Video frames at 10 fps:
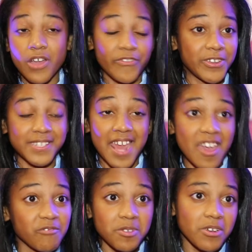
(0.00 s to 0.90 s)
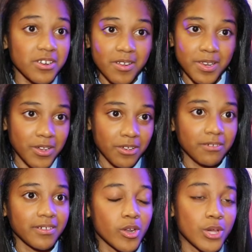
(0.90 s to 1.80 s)
I phoned everyone I knew
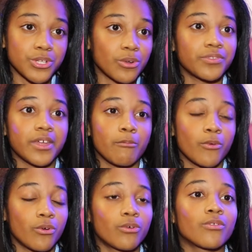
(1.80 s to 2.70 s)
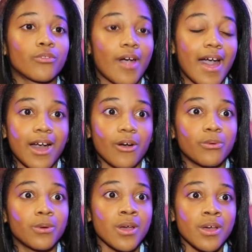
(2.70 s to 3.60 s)
and I told them all
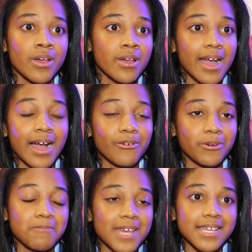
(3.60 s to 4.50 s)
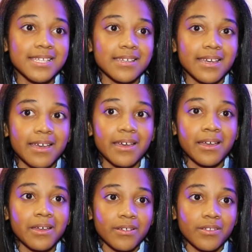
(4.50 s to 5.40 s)
how how amazing
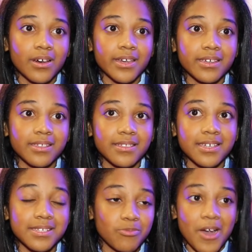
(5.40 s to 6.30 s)
like this